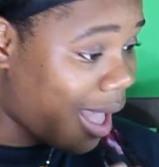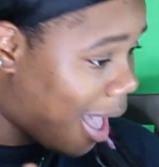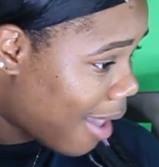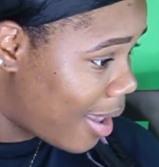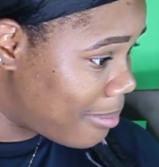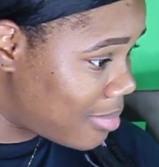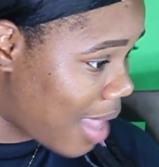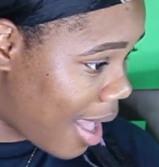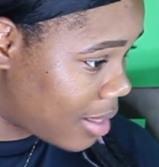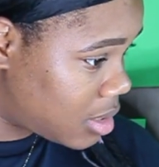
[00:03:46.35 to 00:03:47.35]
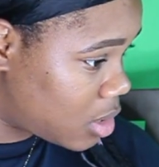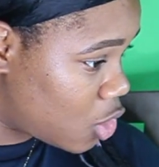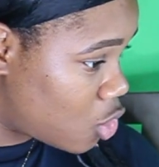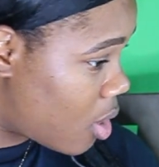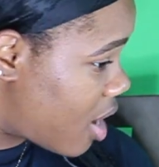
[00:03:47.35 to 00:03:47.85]
I am not,
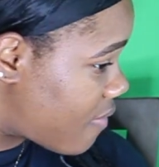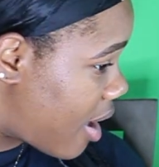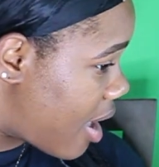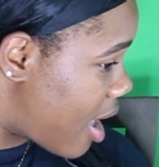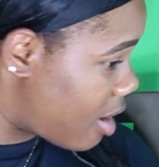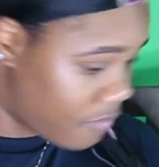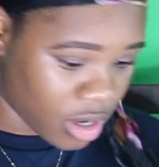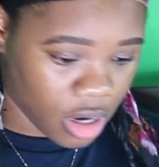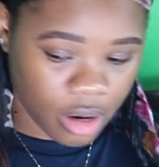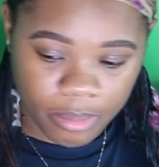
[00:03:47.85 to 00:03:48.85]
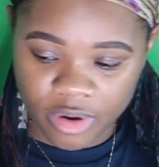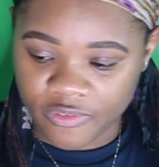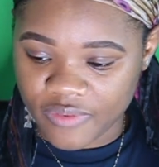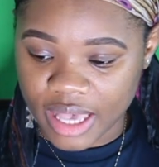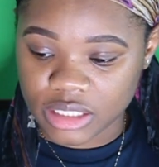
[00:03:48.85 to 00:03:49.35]
nor have I ever
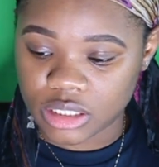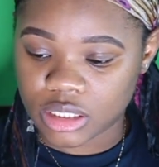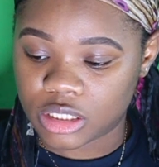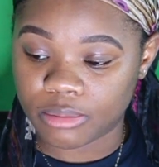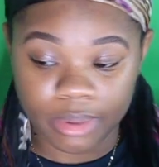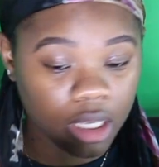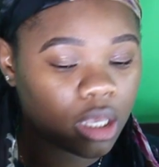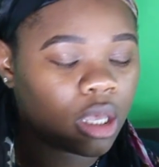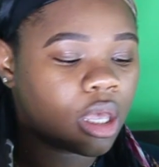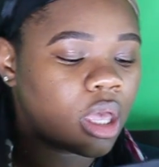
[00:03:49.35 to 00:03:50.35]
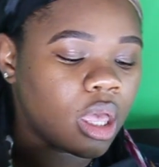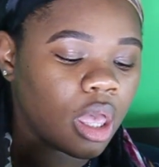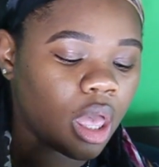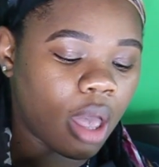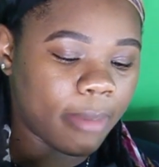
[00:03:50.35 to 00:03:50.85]
professed to be
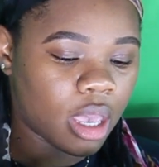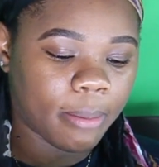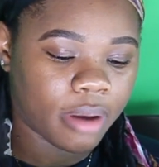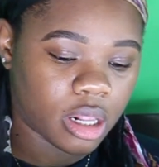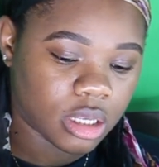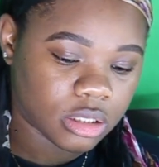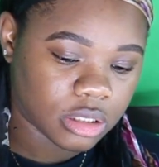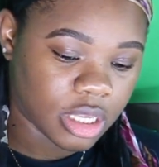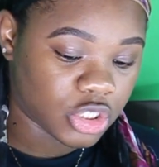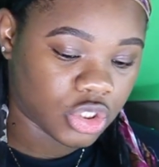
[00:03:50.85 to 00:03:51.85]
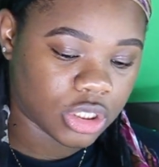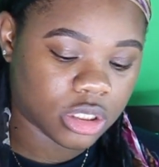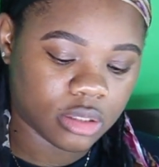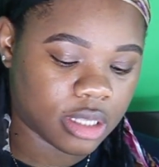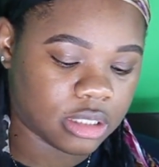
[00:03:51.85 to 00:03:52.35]
a makeup artist.
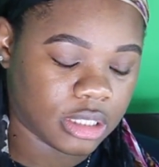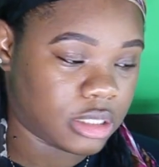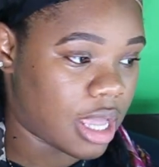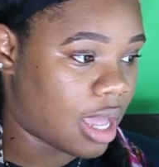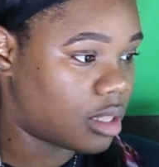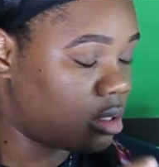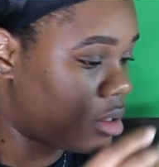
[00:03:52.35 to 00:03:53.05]
It's not.